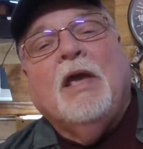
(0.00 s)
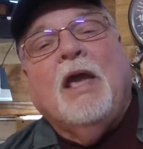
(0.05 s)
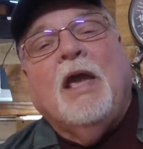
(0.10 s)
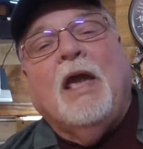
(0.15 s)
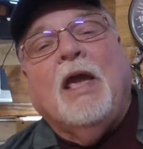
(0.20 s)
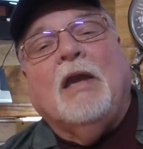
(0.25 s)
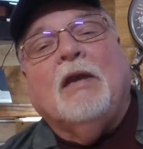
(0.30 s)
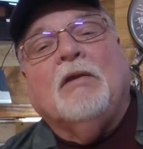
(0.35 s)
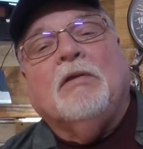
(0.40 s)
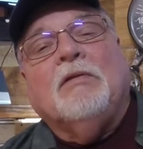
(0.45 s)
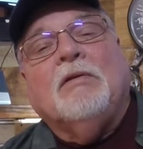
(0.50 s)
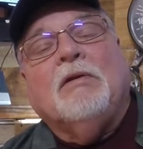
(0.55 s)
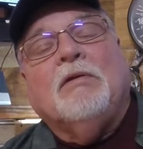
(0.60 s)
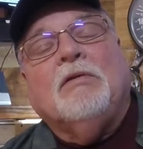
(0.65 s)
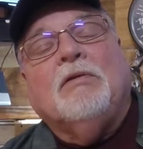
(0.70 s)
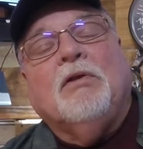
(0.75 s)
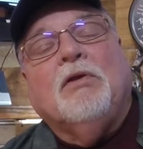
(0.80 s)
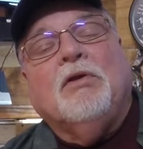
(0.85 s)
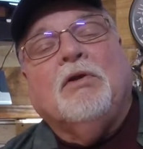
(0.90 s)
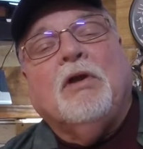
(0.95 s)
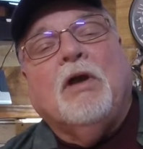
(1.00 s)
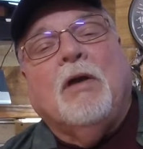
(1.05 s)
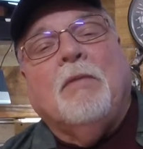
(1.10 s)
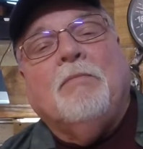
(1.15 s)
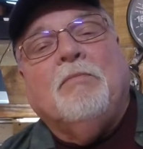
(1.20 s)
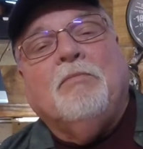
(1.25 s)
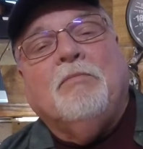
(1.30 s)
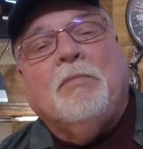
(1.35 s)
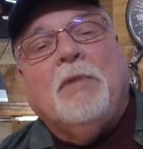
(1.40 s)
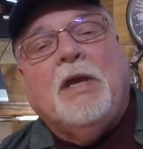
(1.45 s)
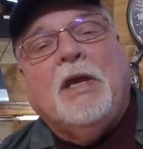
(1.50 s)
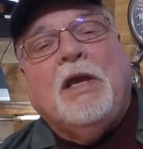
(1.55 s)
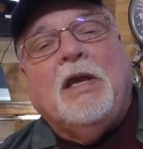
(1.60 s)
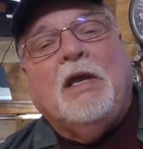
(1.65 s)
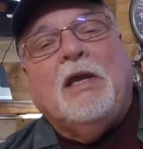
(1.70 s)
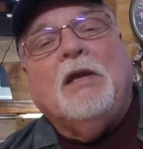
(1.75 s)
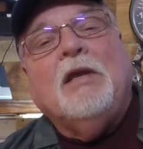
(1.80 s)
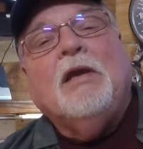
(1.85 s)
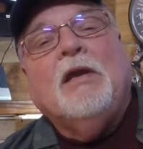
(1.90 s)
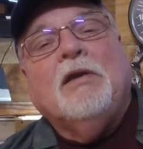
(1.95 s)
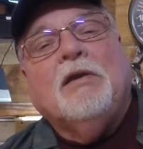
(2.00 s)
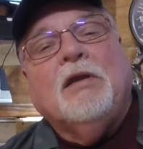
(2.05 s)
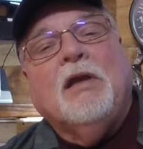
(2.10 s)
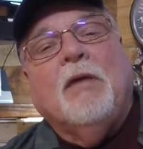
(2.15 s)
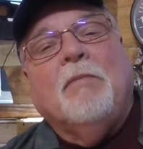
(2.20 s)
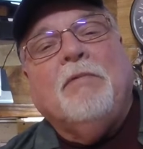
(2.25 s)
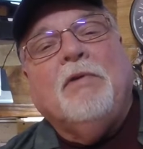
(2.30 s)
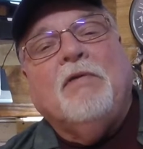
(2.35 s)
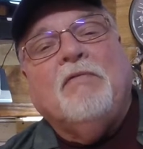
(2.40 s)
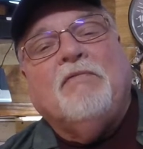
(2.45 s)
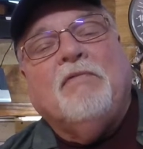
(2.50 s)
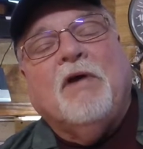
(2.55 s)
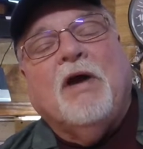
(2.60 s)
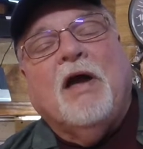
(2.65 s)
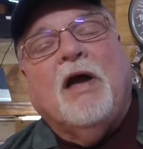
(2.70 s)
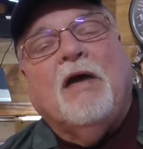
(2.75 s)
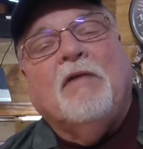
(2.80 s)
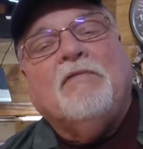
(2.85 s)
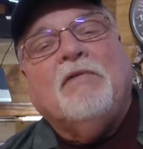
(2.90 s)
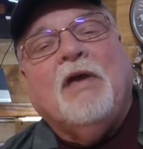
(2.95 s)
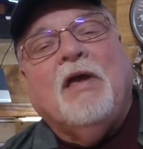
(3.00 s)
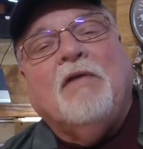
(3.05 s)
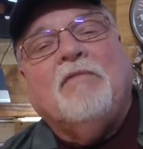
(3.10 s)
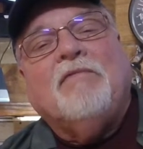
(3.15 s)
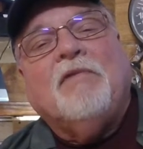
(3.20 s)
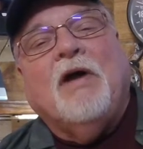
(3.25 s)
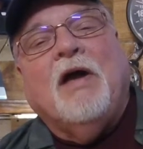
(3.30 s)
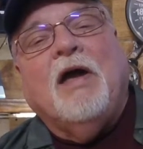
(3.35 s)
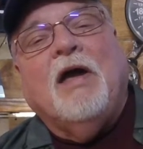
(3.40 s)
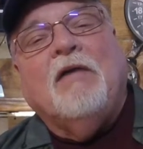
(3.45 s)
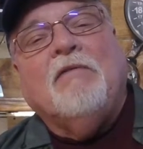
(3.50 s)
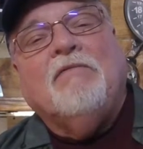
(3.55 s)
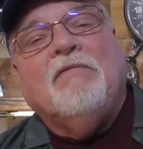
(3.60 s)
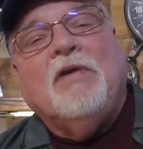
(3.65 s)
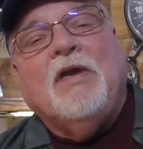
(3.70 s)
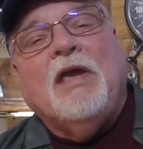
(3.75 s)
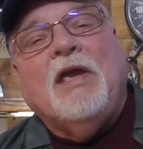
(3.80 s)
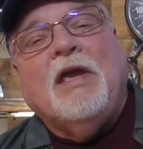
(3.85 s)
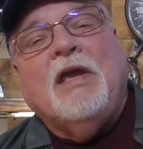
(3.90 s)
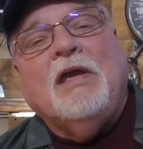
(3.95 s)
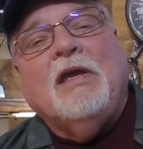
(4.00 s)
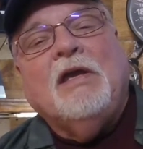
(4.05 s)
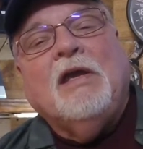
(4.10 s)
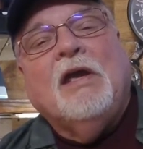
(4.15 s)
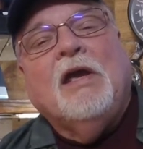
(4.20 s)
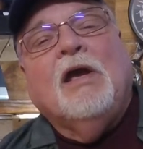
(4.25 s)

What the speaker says: and look up me, W5FIV,